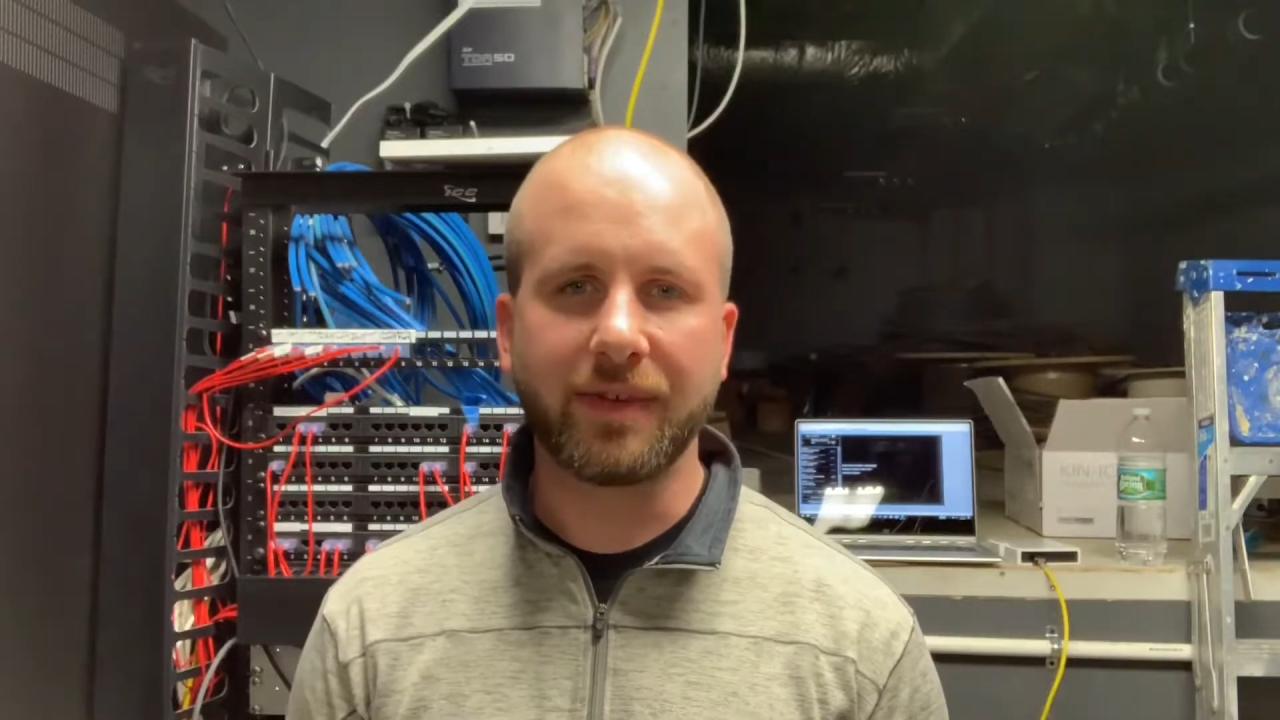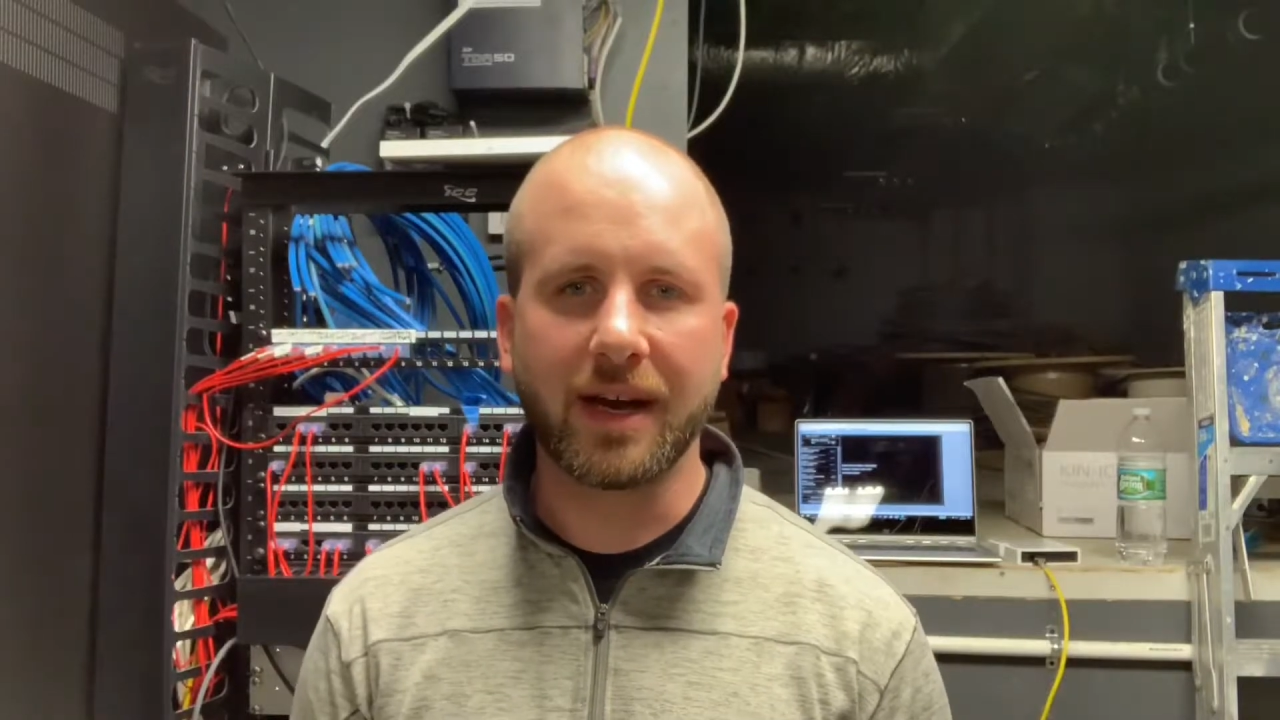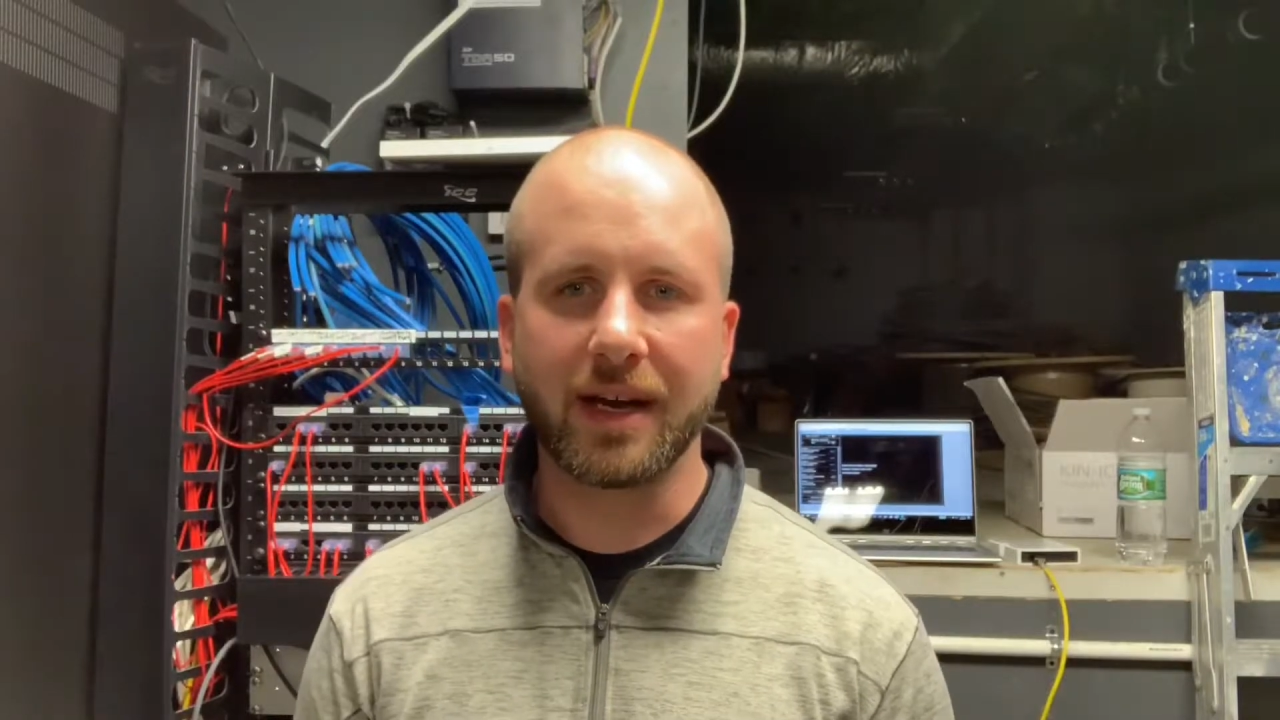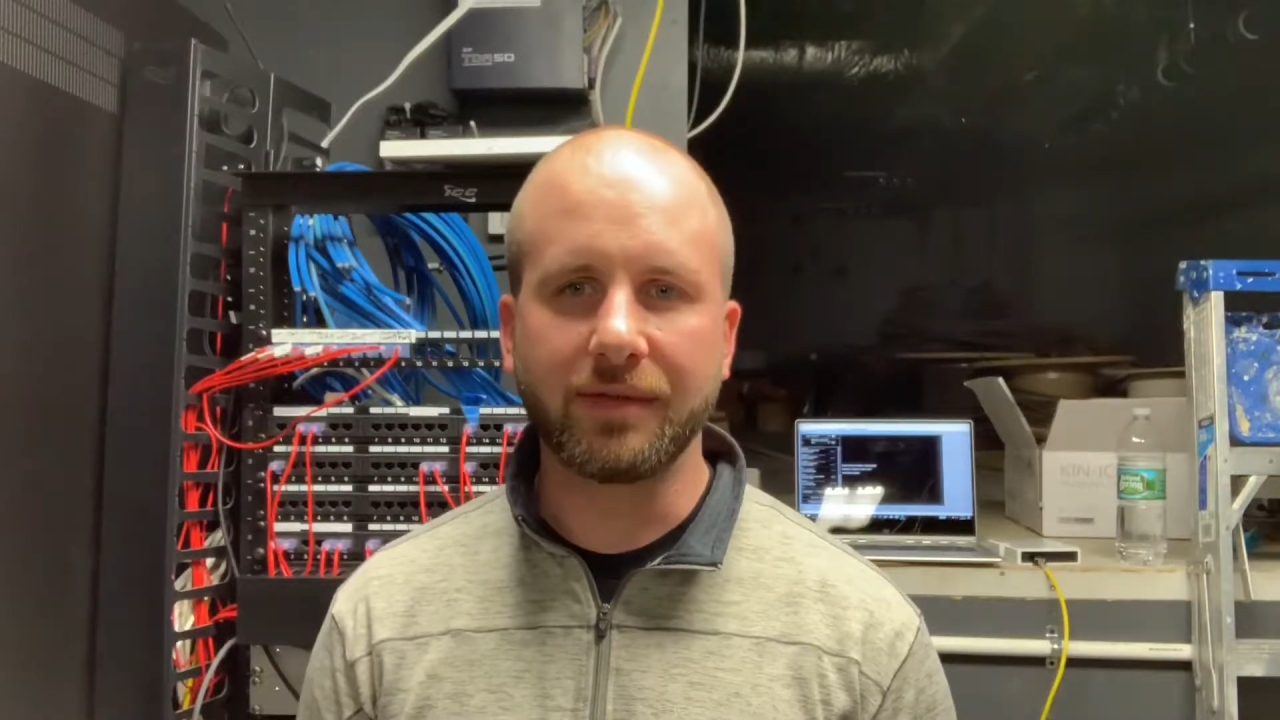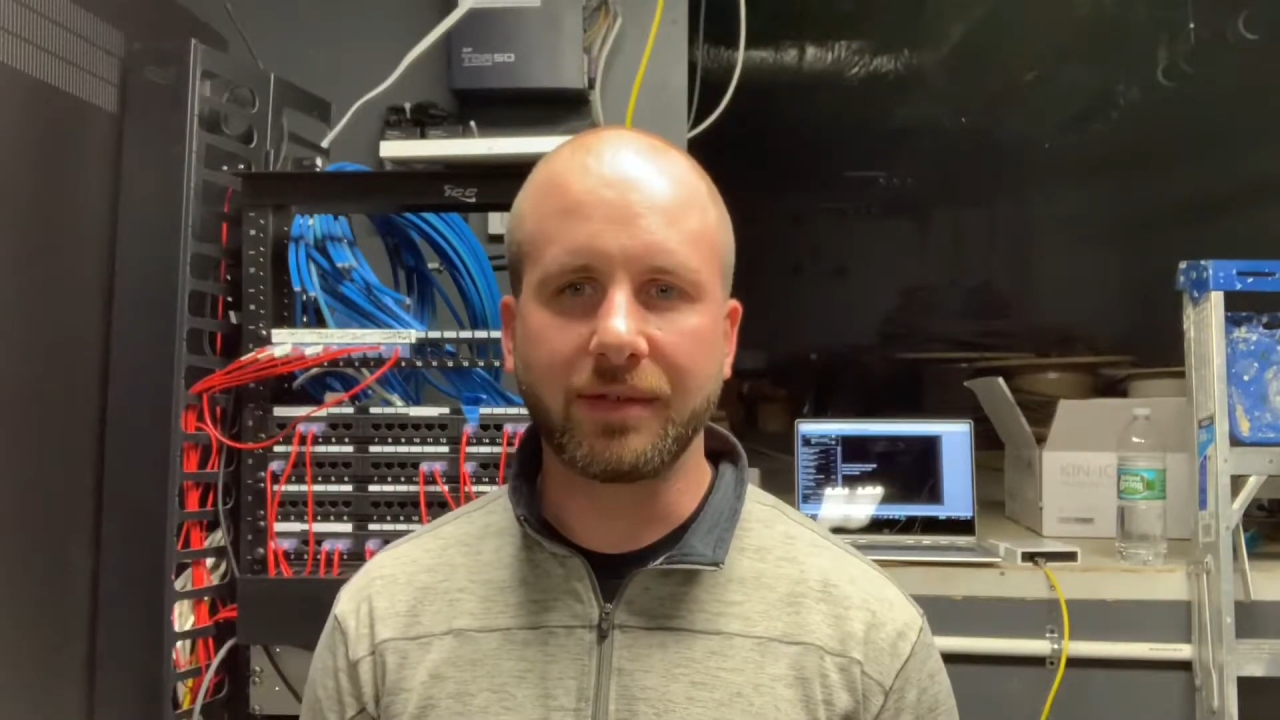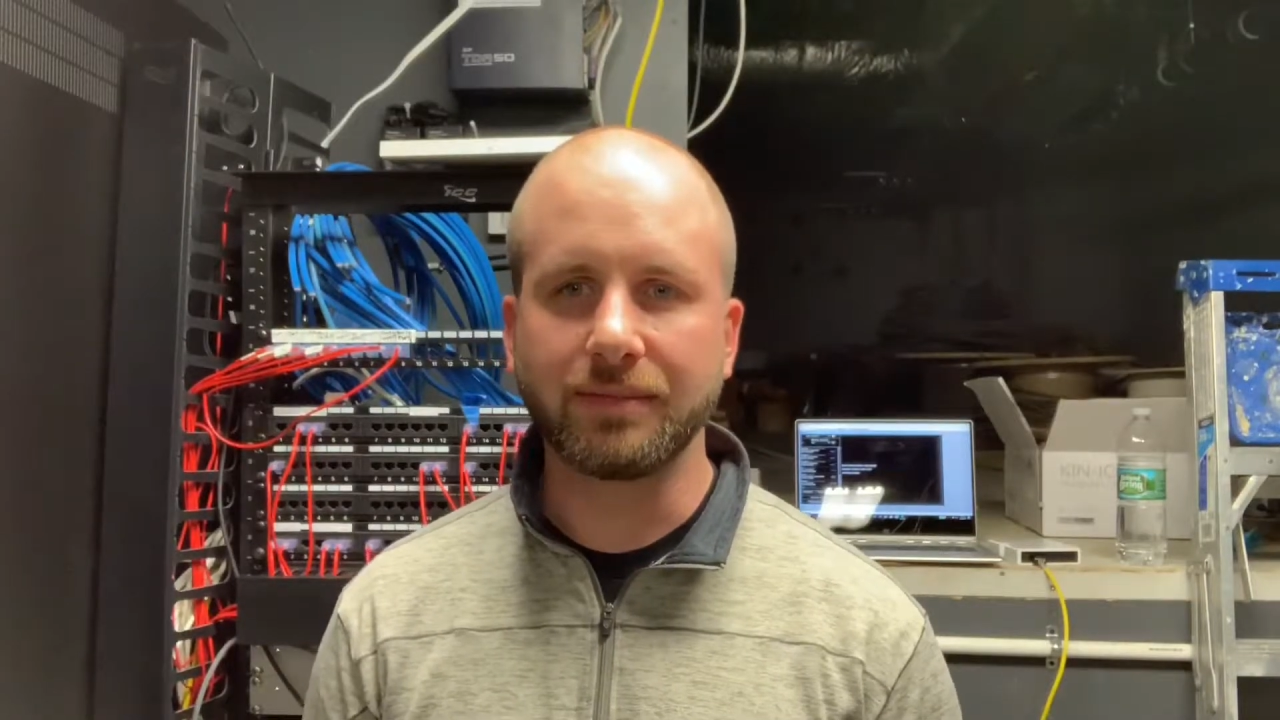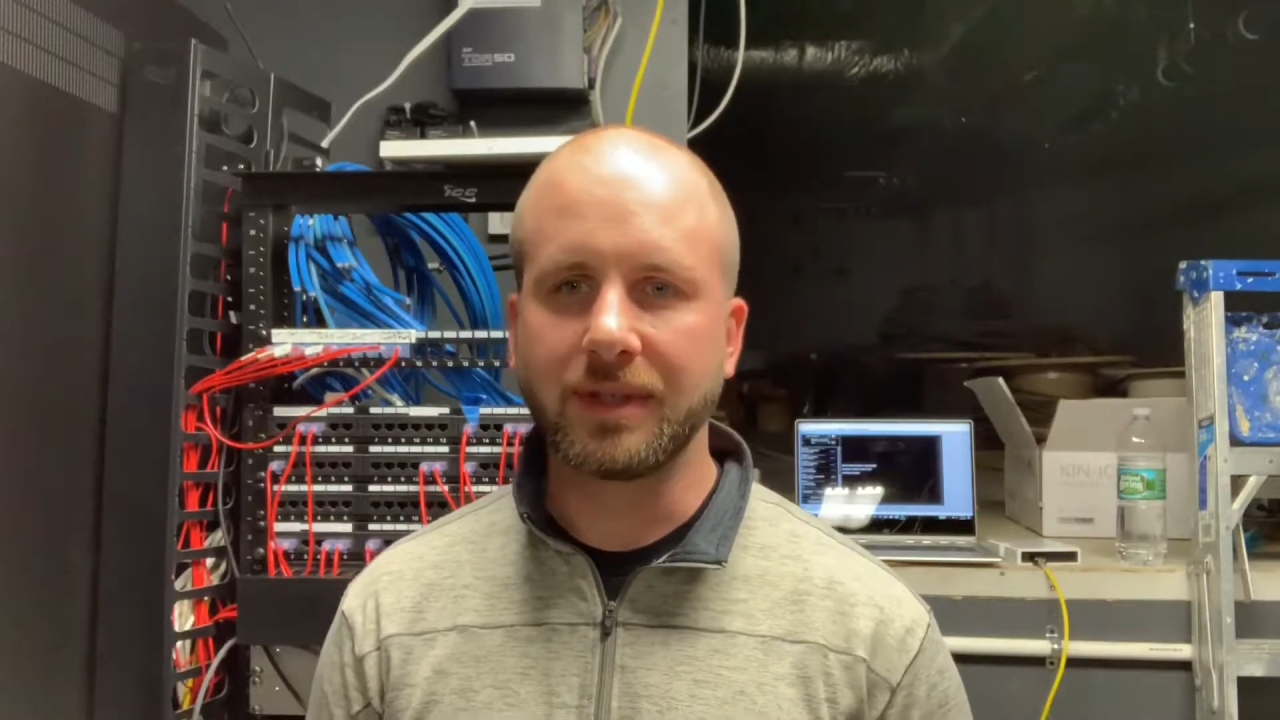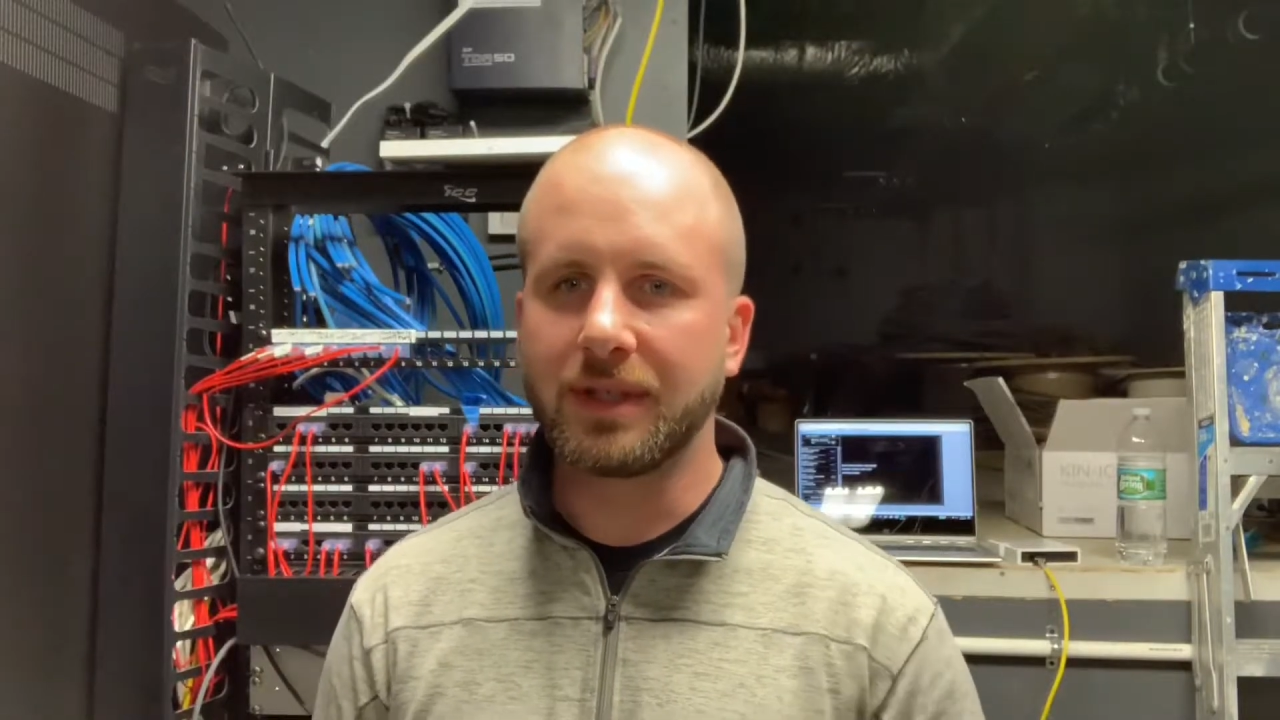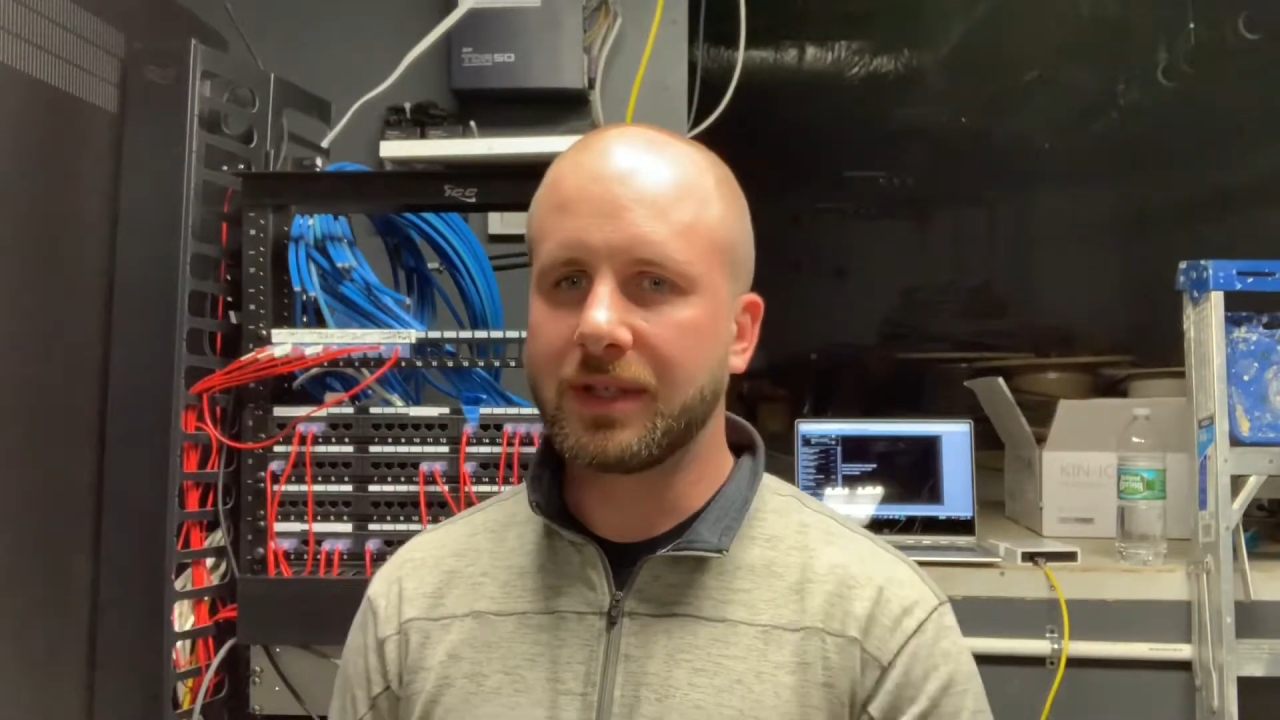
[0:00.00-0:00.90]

5 and